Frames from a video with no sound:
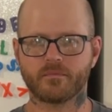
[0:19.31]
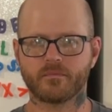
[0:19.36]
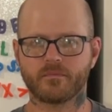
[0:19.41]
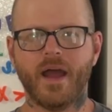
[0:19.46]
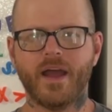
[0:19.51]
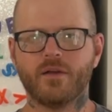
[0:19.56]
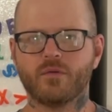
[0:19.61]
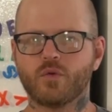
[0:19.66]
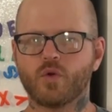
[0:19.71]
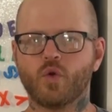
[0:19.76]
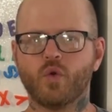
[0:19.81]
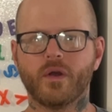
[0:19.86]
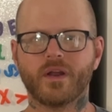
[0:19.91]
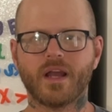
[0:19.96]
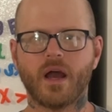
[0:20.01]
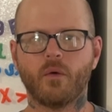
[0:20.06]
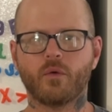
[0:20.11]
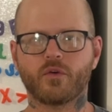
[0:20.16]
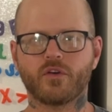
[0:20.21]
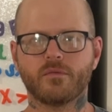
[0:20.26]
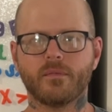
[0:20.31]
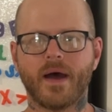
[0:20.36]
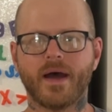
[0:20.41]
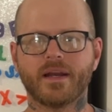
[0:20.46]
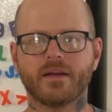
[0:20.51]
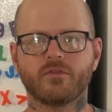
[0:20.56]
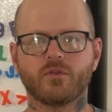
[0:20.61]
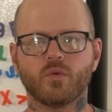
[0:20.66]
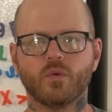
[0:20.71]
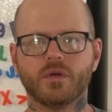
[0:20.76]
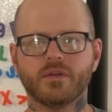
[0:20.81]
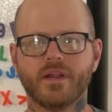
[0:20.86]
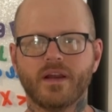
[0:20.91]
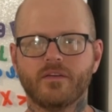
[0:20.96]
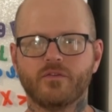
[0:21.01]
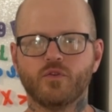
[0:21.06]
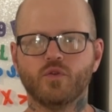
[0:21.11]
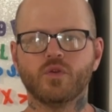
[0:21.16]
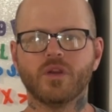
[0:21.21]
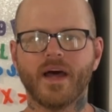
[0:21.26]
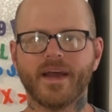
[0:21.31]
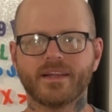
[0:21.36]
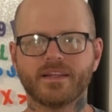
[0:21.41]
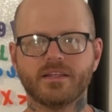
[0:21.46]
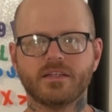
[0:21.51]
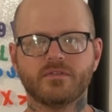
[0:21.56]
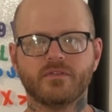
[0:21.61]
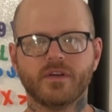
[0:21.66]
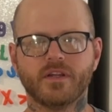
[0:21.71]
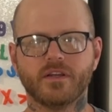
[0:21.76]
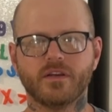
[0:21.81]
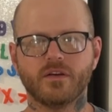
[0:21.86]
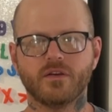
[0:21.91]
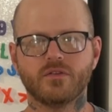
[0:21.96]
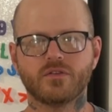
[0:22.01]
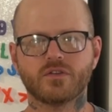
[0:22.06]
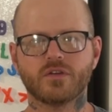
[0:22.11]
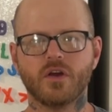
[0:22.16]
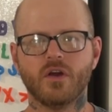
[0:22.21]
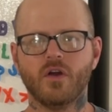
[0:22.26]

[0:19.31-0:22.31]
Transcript: Hey, real quick, I want to remind everyone that if you like these videos